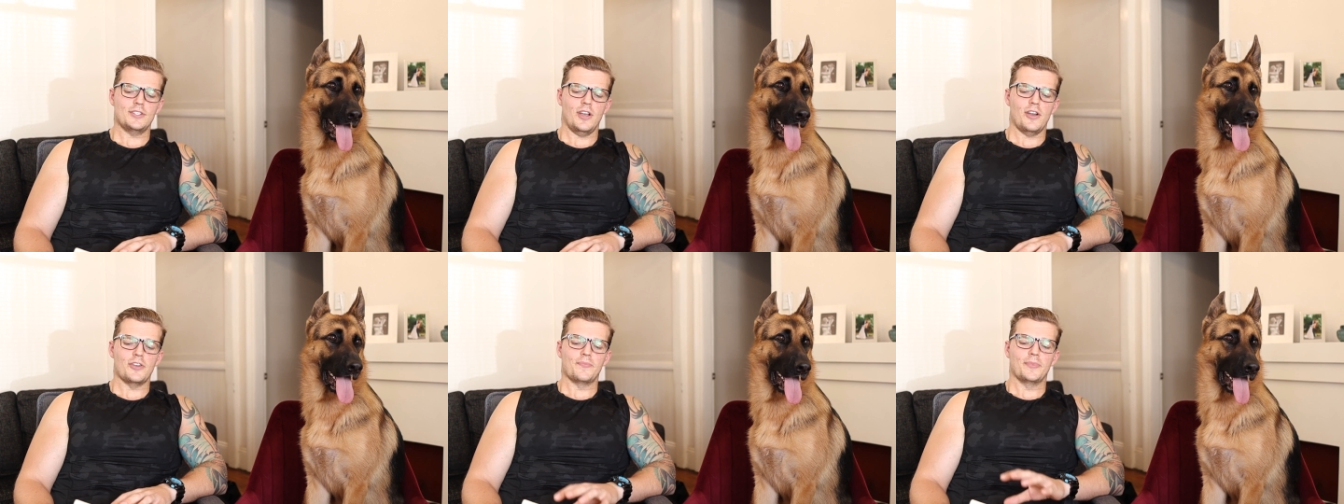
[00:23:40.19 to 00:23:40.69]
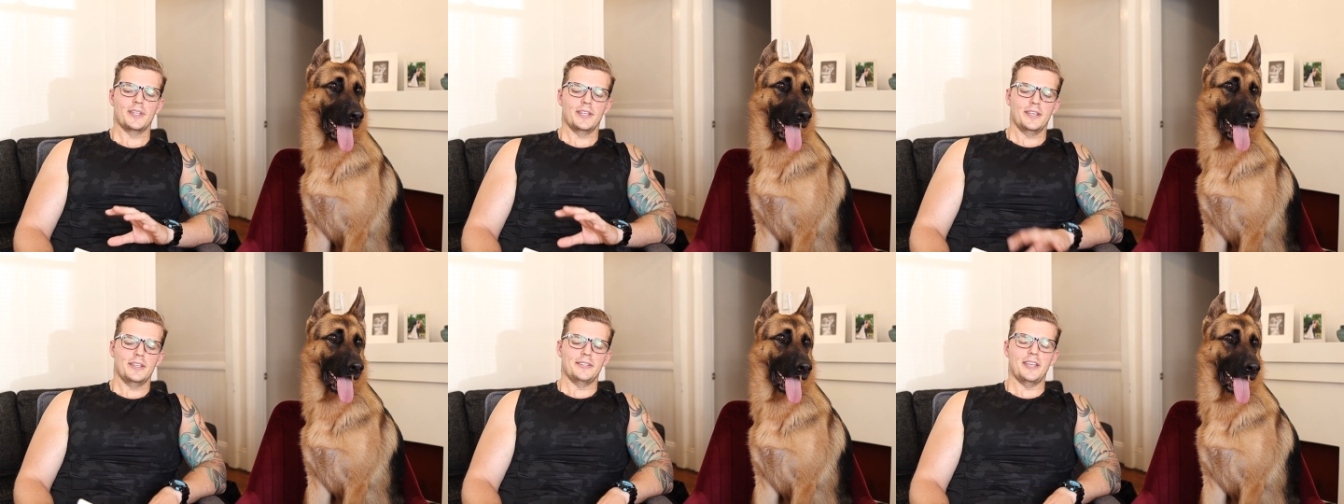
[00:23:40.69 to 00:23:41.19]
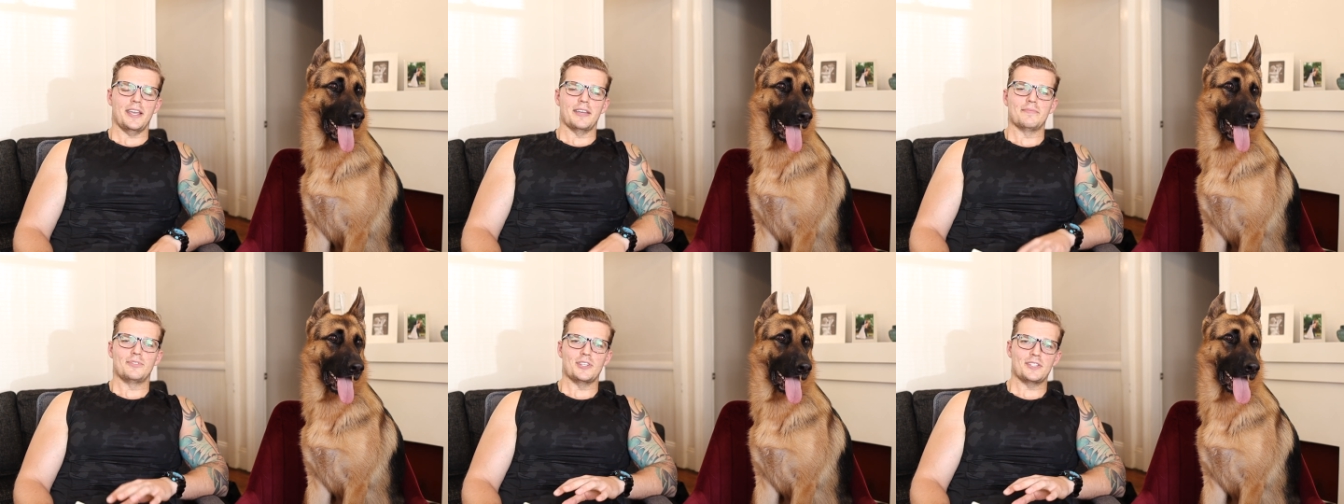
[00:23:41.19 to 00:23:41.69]
So
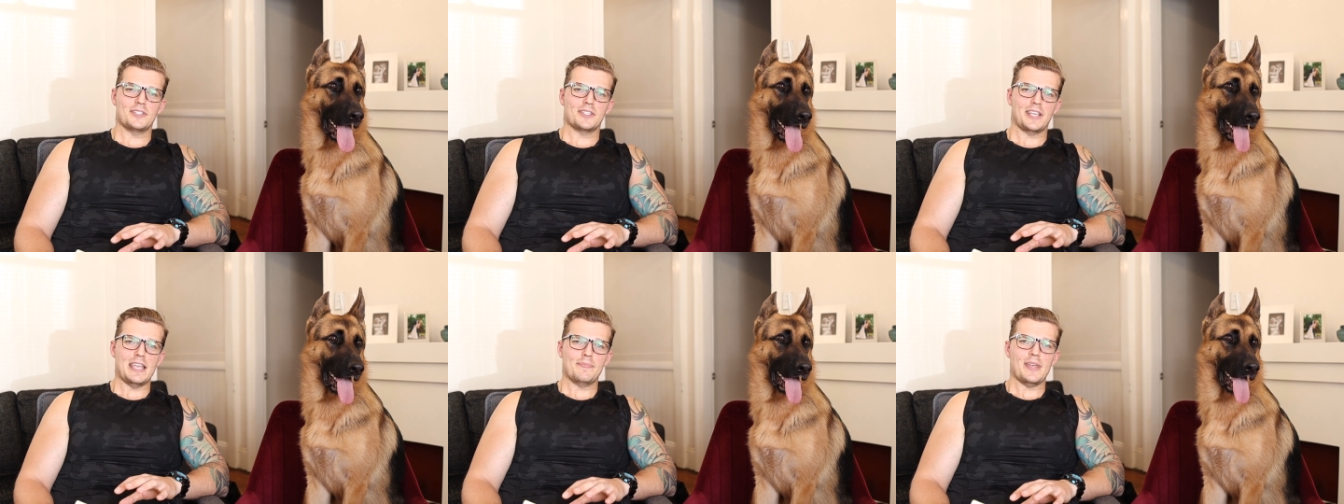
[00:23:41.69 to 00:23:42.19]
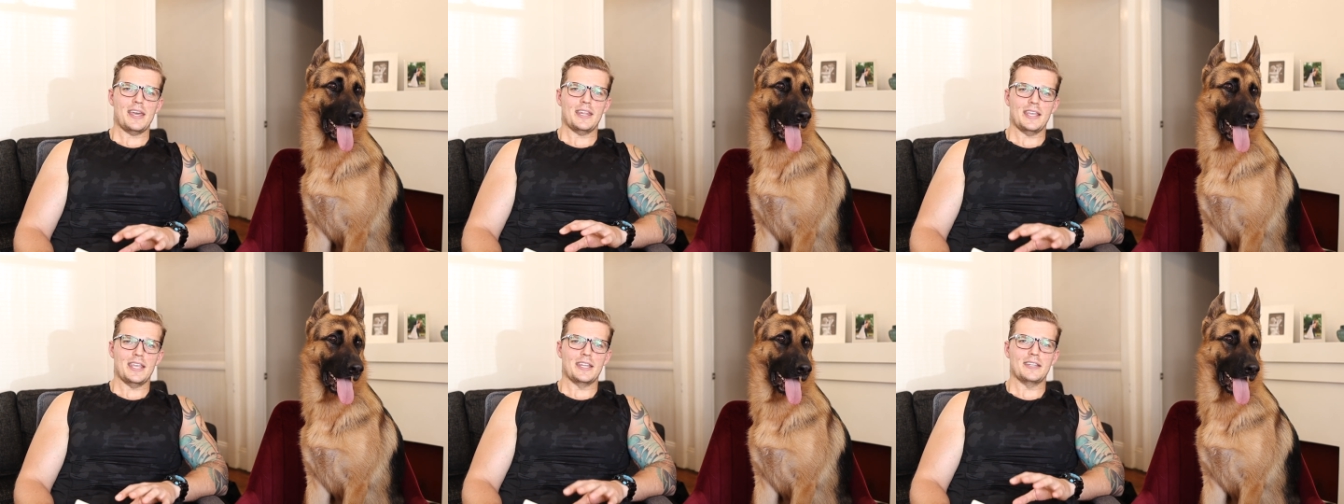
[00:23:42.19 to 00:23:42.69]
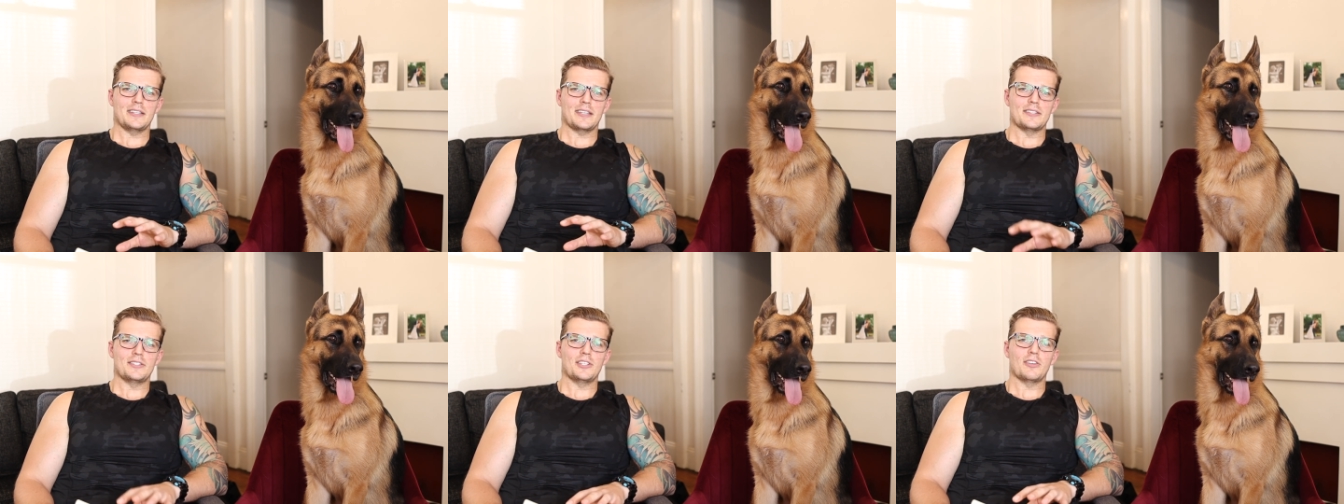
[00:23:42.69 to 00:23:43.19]
yeah, just keep that in
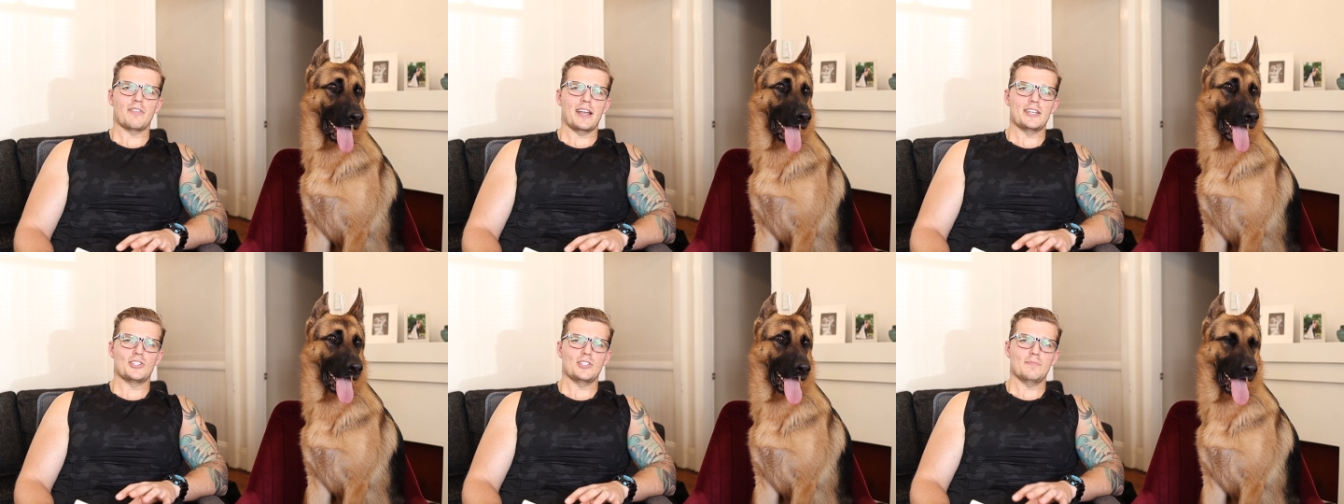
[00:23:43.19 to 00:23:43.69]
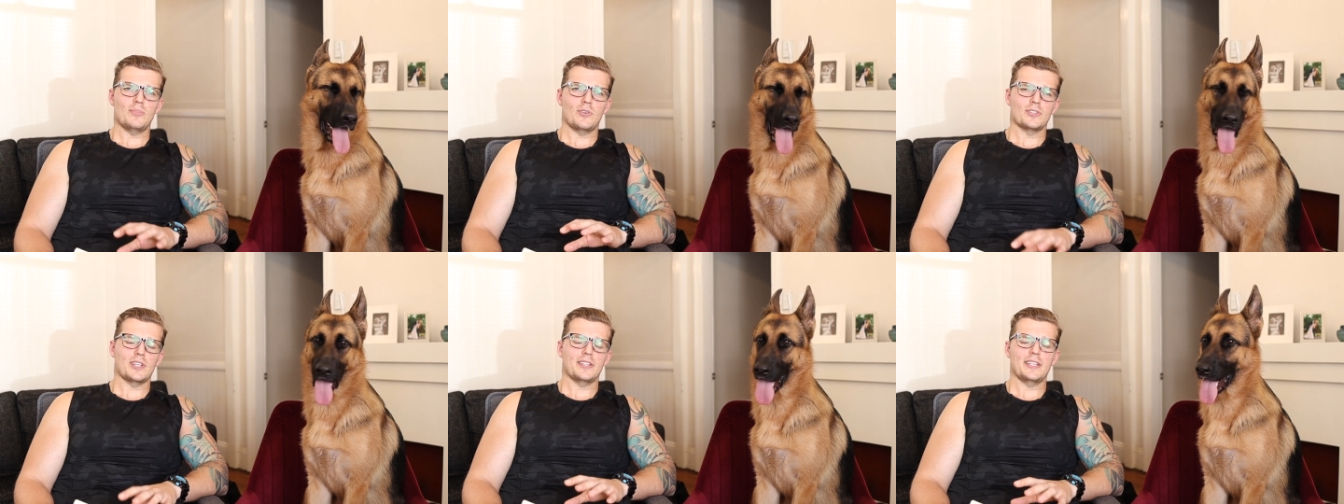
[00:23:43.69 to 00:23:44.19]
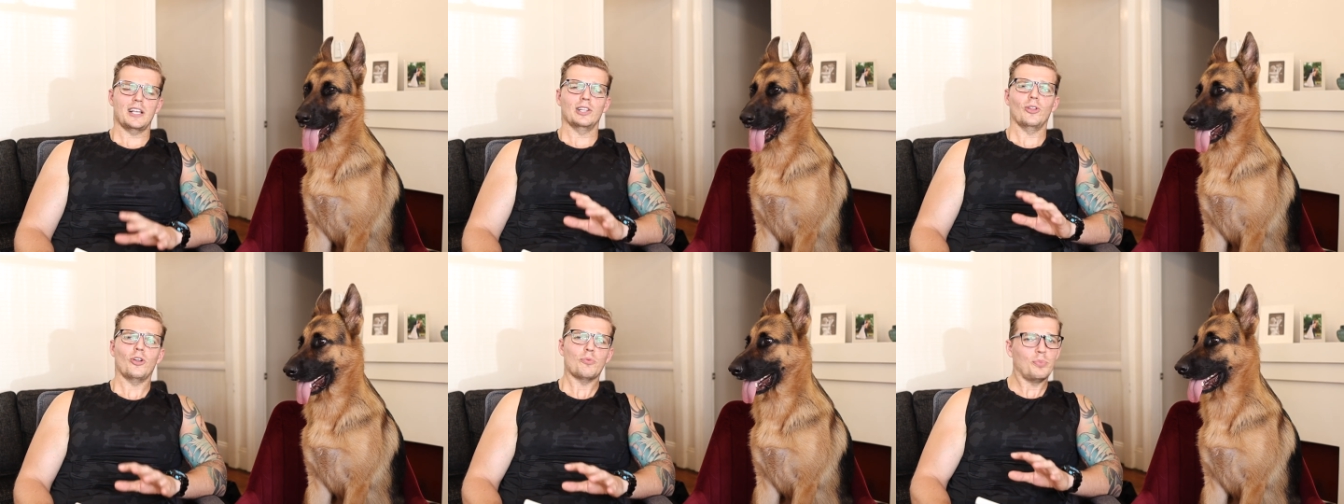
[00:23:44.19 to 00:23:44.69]
consideration, because I think a
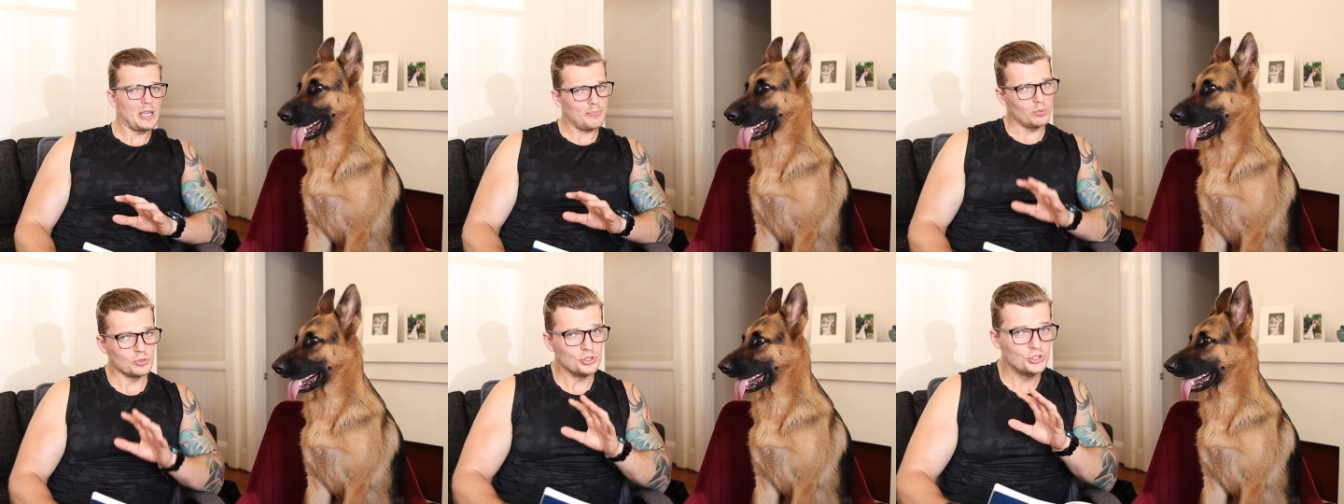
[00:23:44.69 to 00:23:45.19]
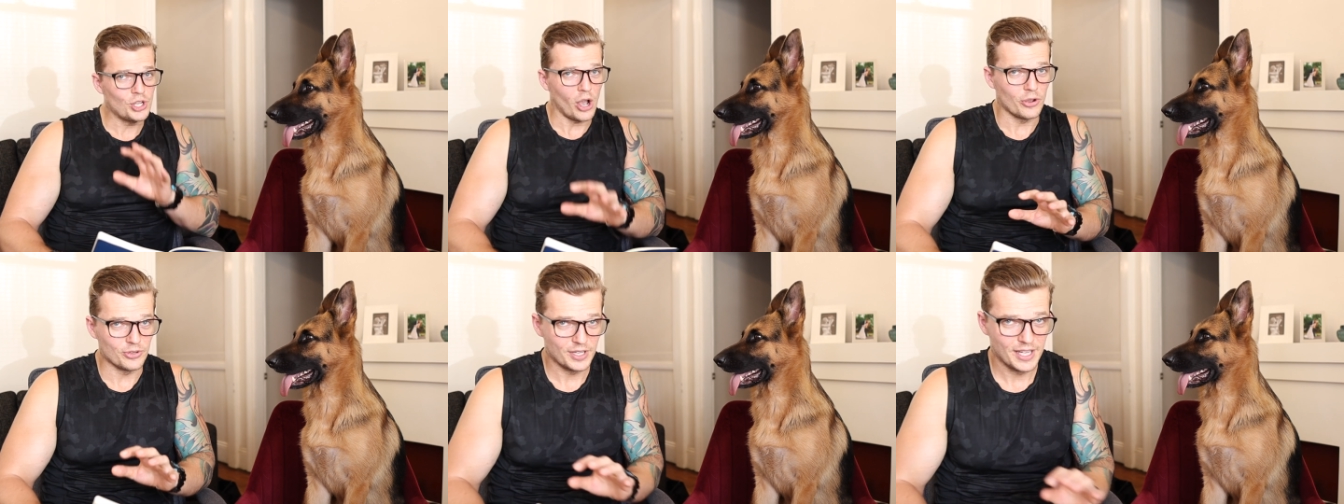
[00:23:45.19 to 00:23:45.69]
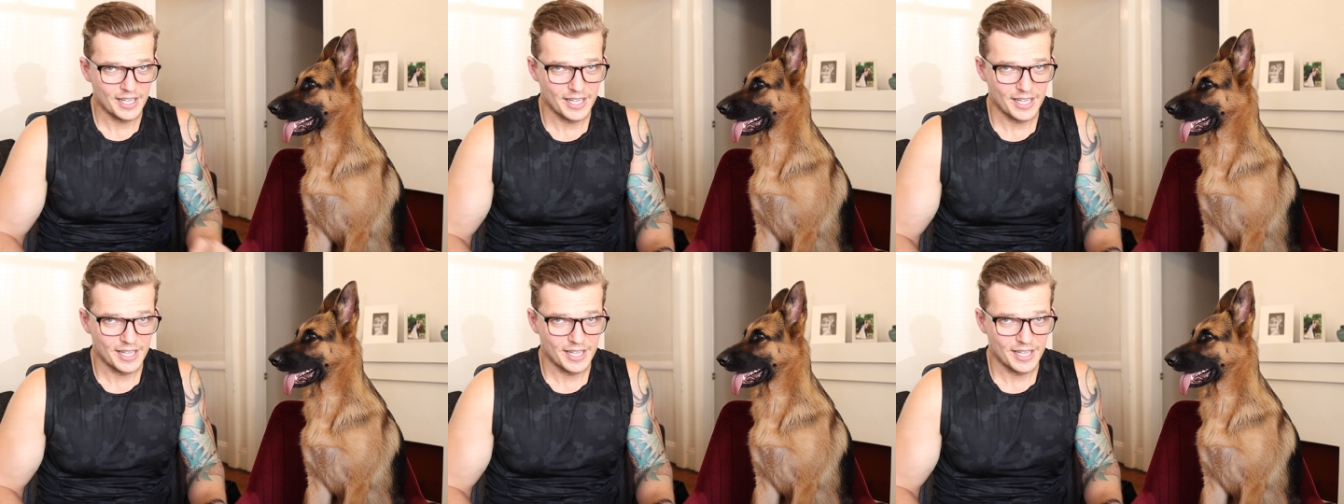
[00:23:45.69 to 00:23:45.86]
lot of people don't.